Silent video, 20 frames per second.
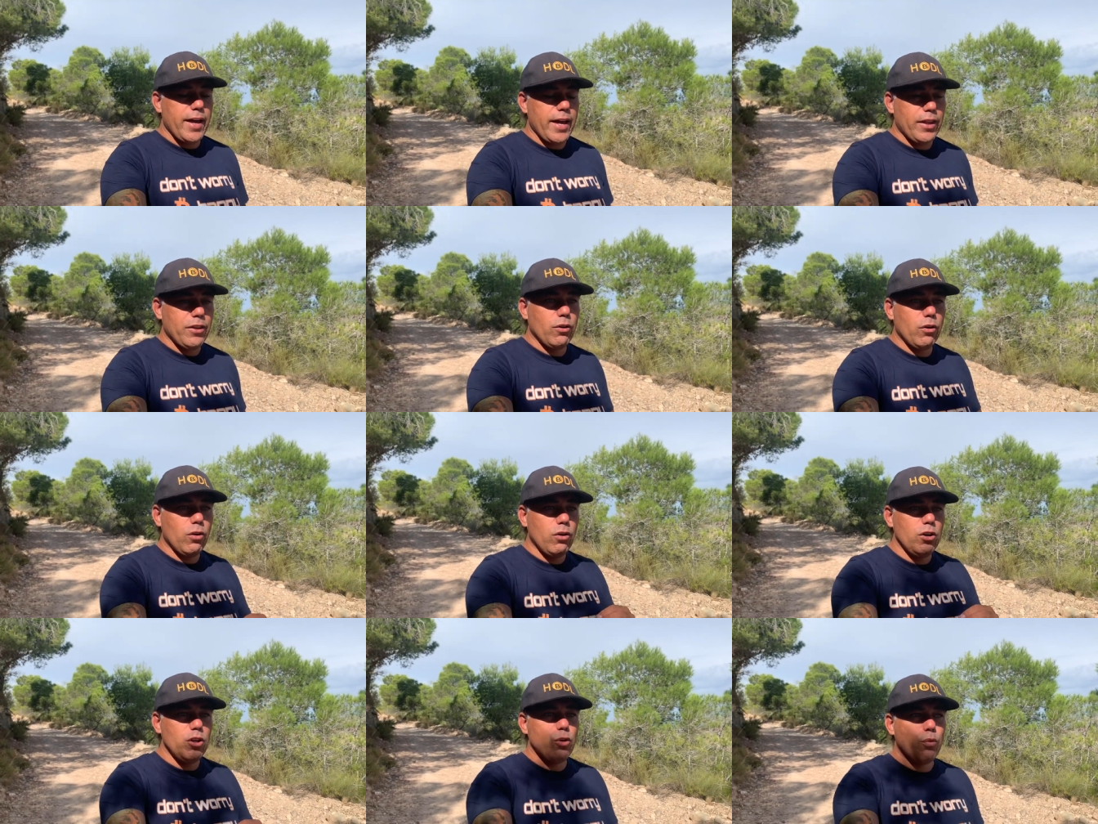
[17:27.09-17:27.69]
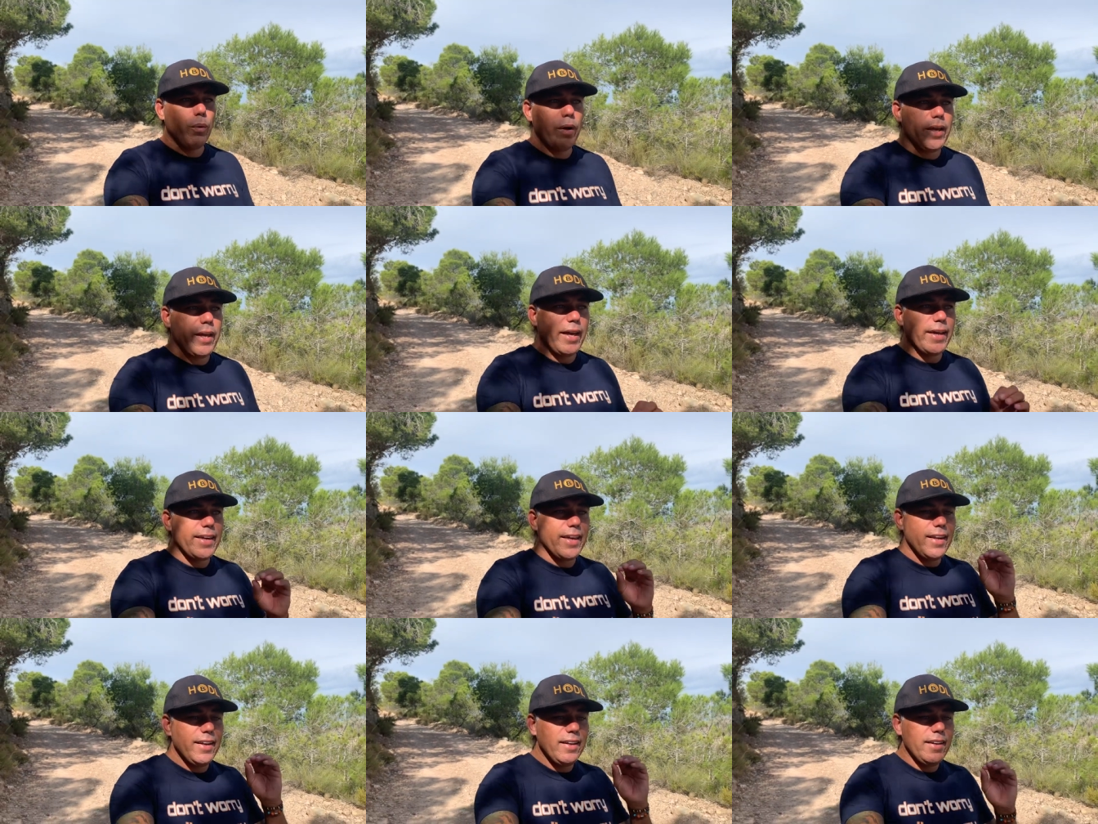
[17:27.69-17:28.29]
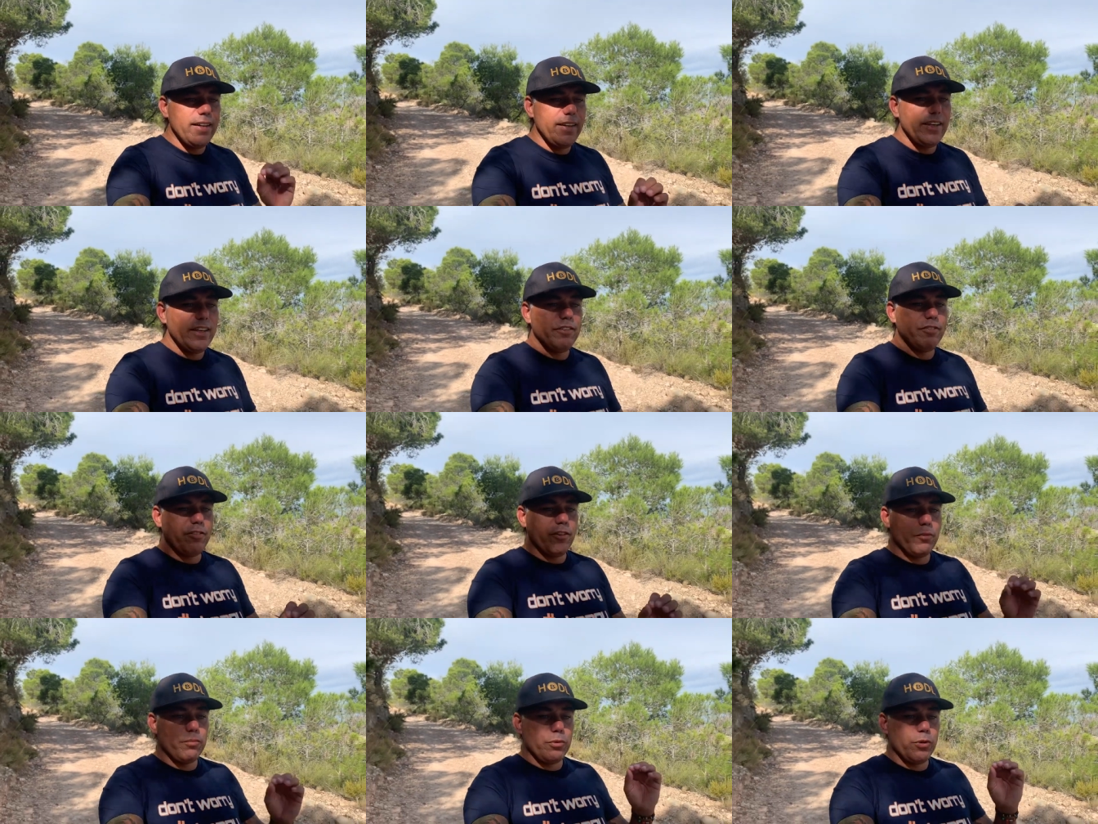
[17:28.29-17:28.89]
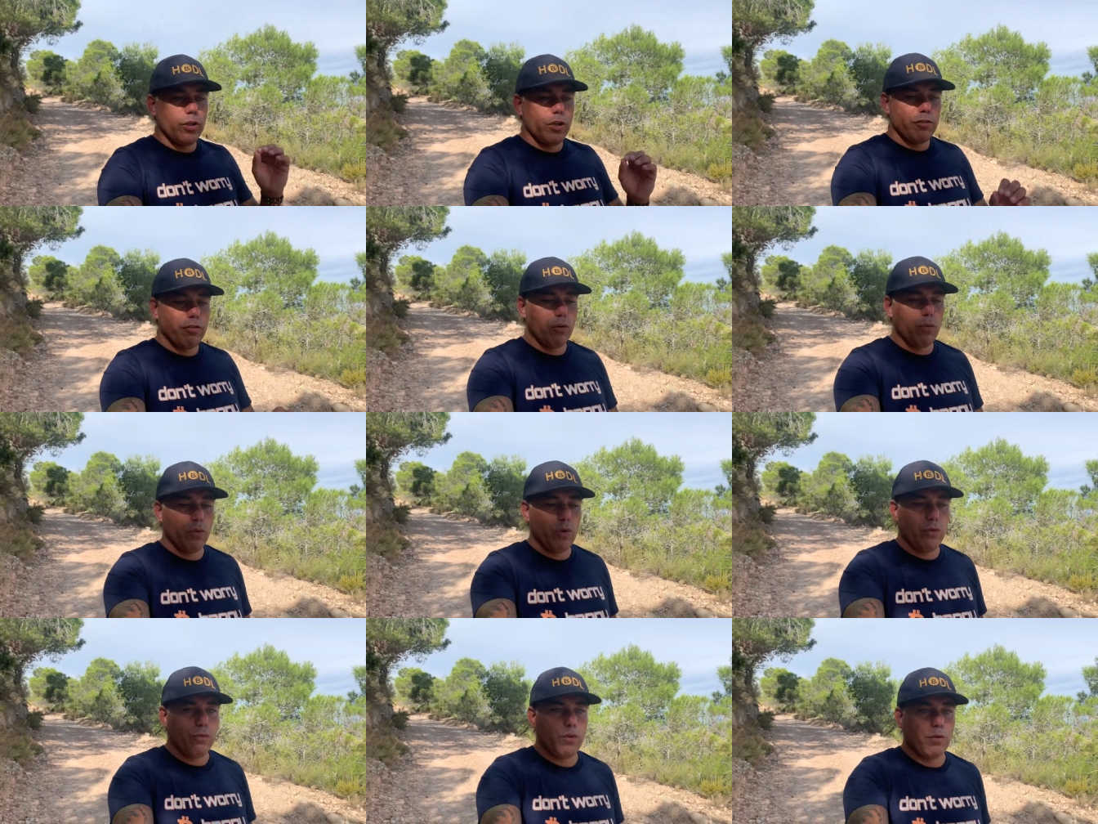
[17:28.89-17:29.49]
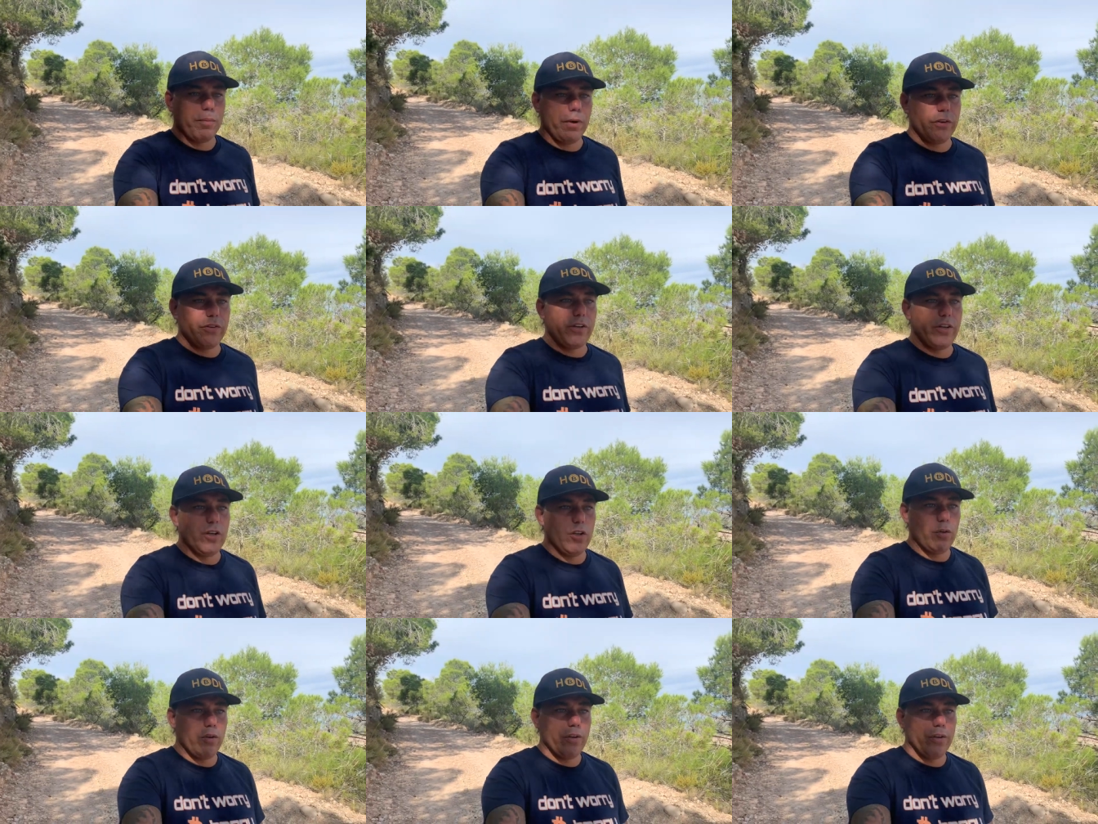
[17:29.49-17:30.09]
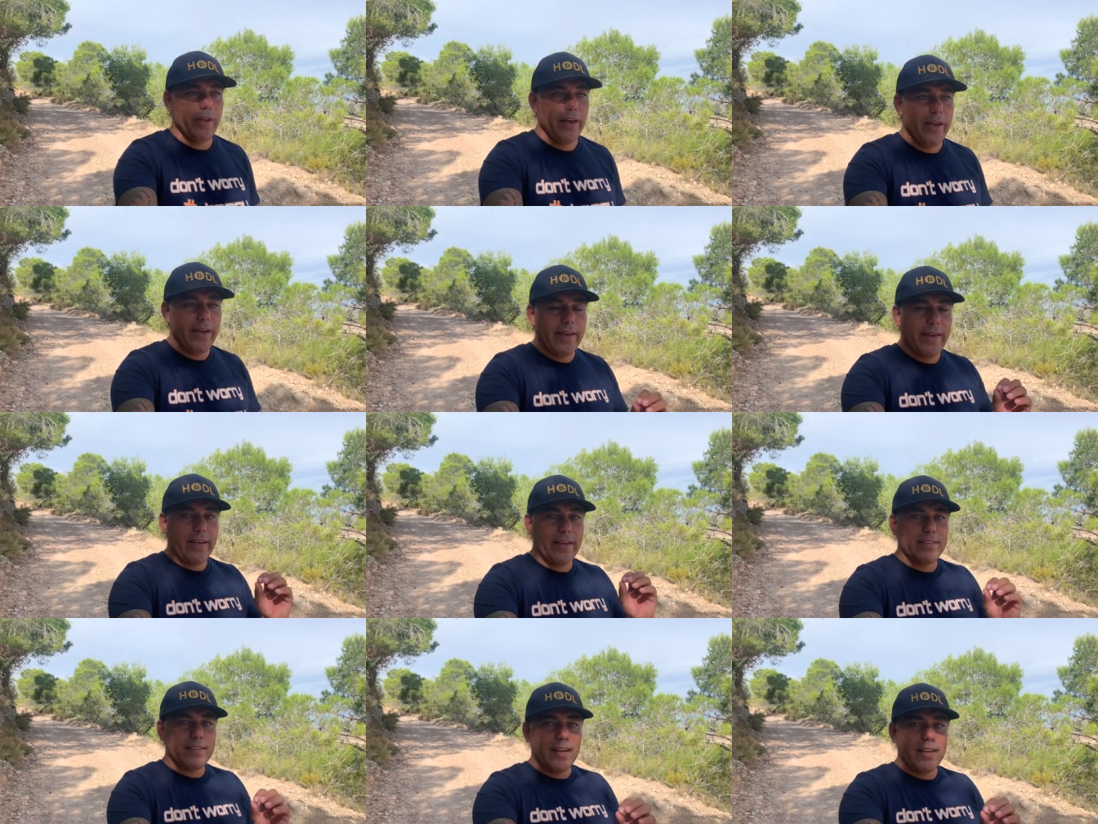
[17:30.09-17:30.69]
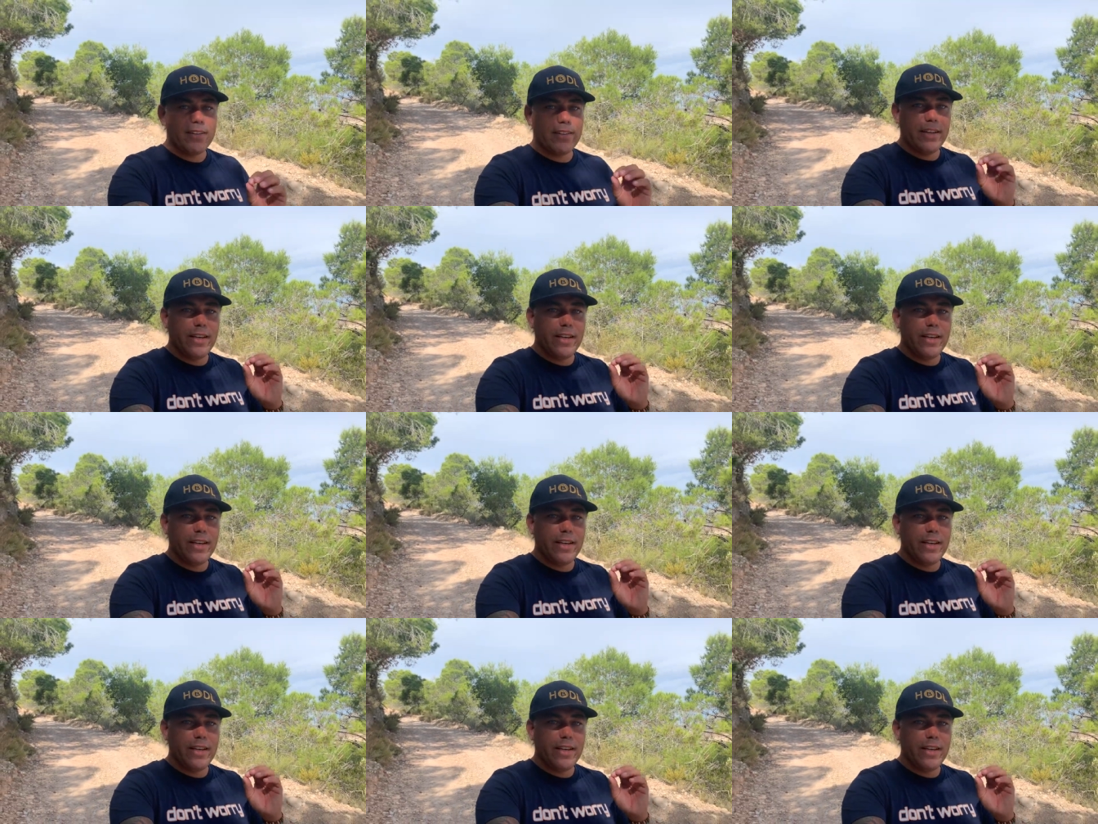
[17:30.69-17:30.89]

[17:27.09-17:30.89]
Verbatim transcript: And the only way I can leave a beautiful world for my children is, I,